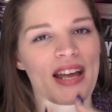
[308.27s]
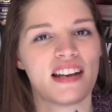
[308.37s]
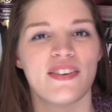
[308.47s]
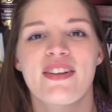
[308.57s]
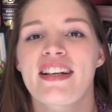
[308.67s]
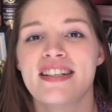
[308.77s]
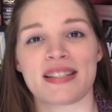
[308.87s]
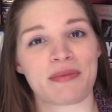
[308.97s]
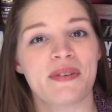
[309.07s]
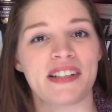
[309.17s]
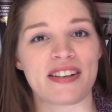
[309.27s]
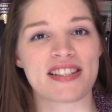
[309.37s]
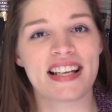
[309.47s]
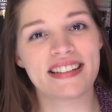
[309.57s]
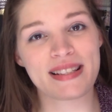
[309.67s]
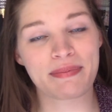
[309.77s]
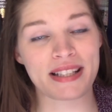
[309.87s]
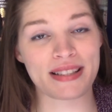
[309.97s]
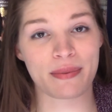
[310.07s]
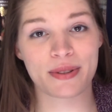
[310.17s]
And if you'd like to see more videos like this,
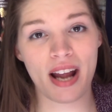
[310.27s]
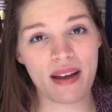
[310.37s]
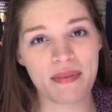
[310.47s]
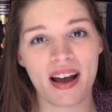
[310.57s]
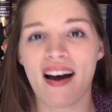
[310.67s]
please subscribe.